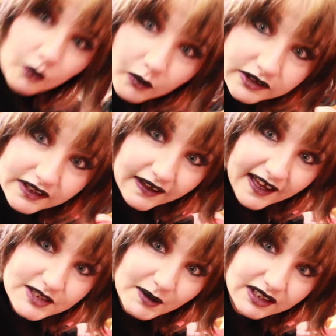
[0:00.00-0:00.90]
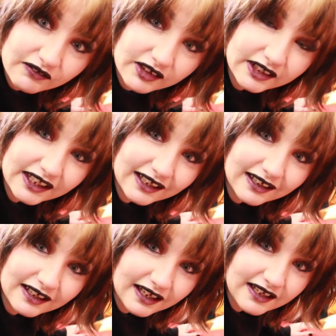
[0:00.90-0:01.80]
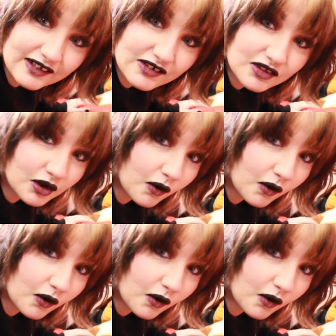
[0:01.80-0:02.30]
One key aspect of cleaning is throw